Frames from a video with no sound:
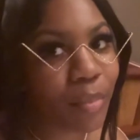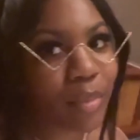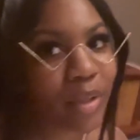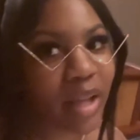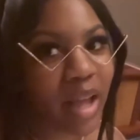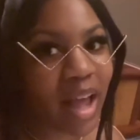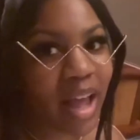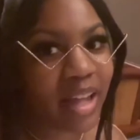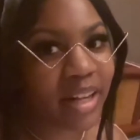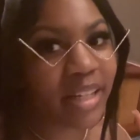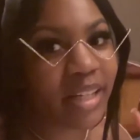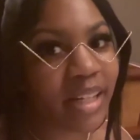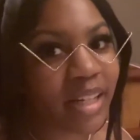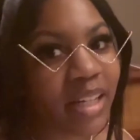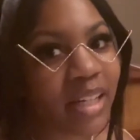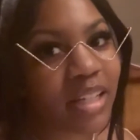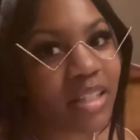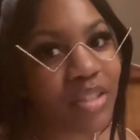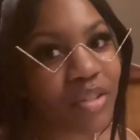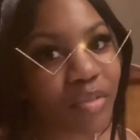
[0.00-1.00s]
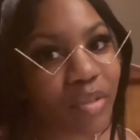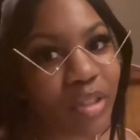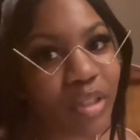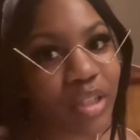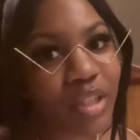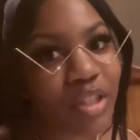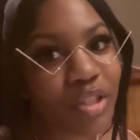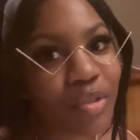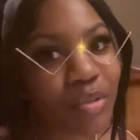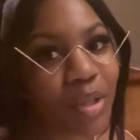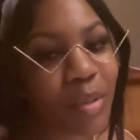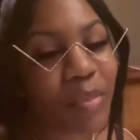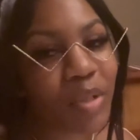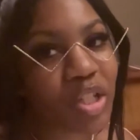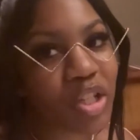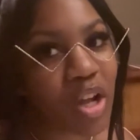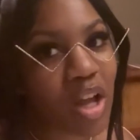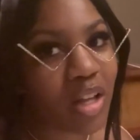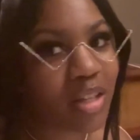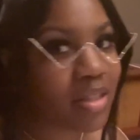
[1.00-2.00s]
but I didn't get to really shoot that much
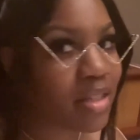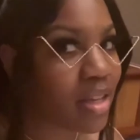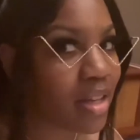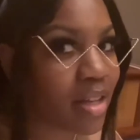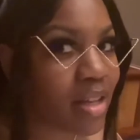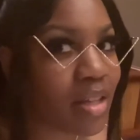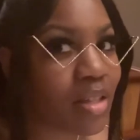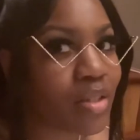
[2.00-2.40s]
content,